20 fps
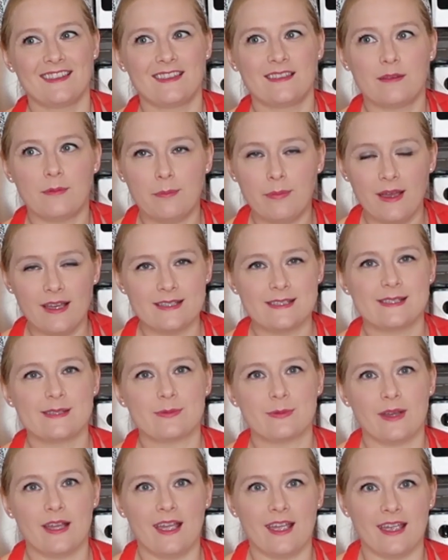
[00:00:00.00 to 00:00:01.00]
the best
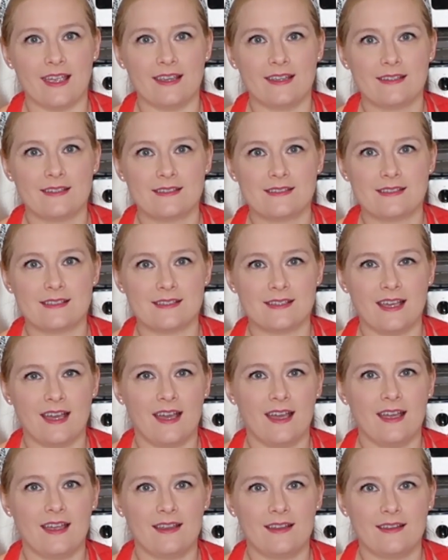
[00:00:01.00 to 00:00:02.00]
way to
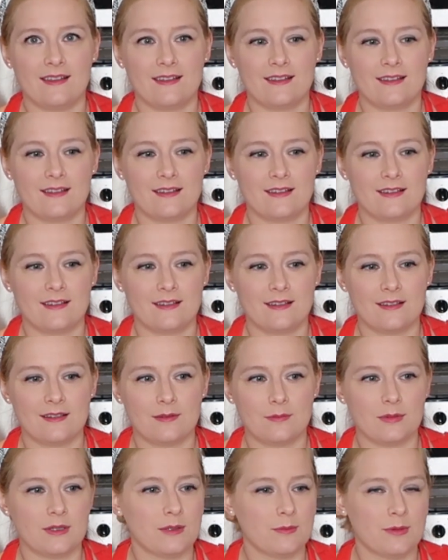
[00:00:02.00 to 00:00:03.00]
not
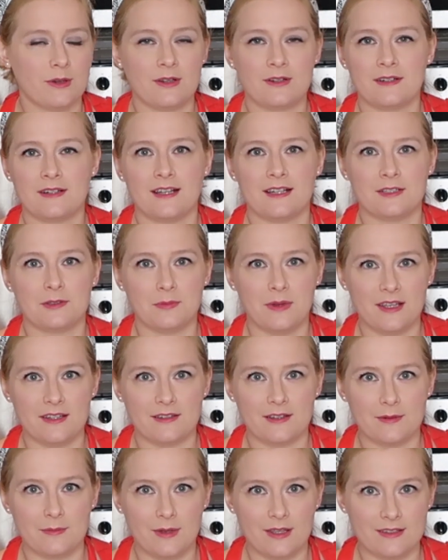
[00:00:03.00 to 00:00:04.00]
be a burden on your
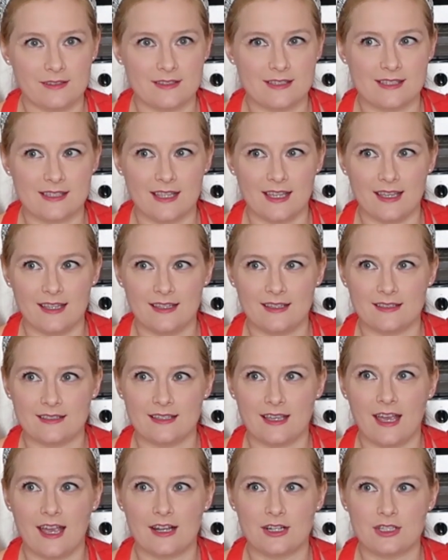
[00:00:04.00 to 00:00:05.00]
mother on Mother's Day and to
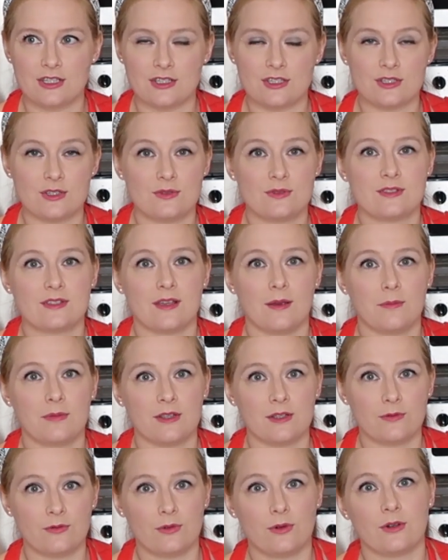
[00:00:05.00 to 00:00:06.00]
actually do
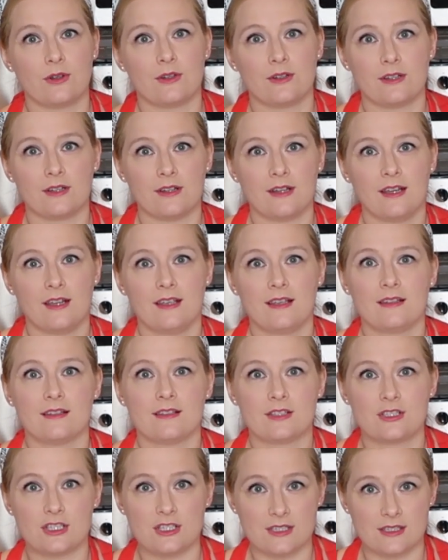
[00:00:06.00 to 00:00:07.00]
something for her
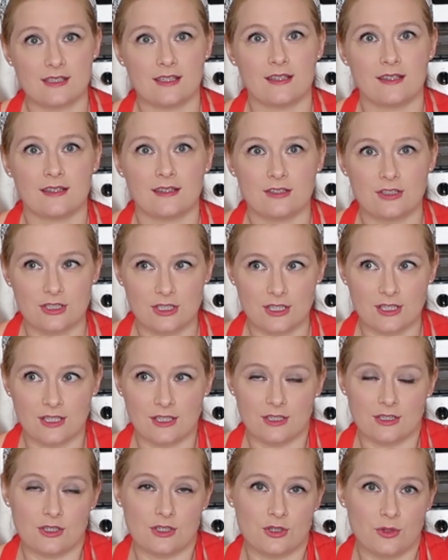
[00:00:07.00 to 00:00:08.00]
that she can
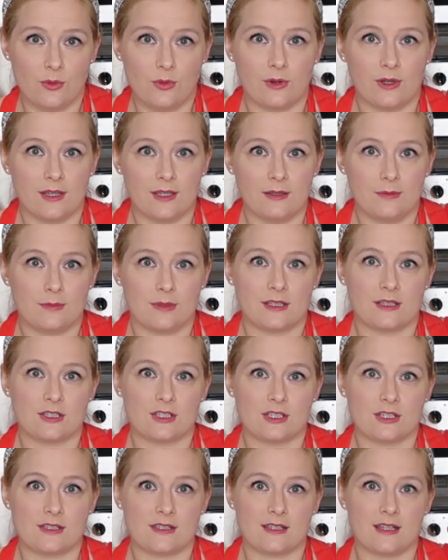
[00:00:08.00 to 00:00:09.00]
enjoy, because
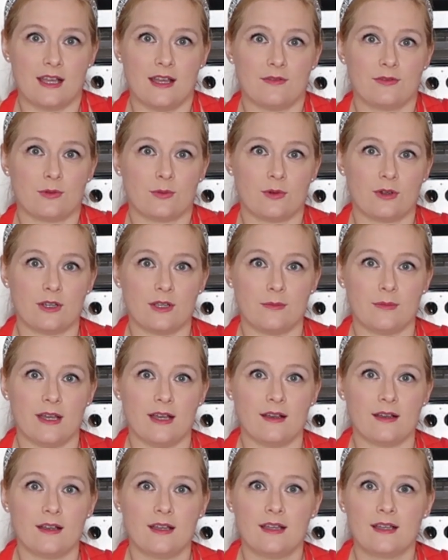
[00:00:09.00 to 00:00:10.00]
she doesn't have to worry
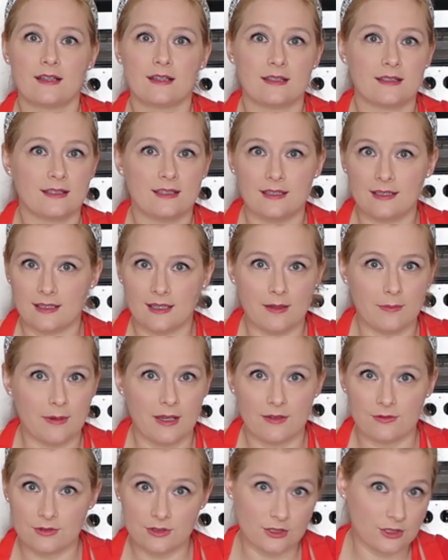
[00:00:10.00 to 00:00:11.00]
about cleaning up
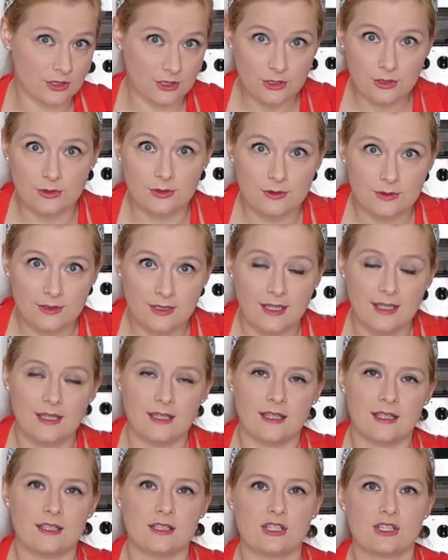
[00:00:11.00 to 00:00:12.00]
after you,
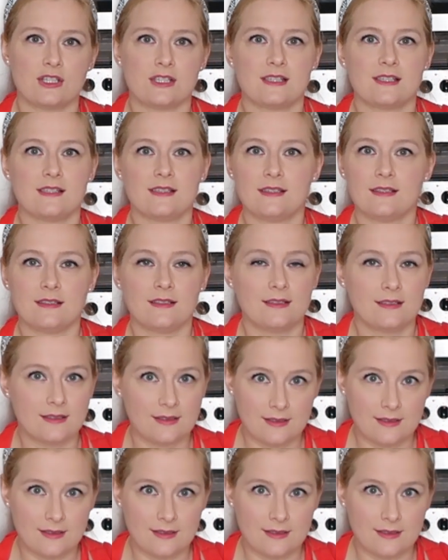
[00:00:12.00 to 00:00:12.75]
is just to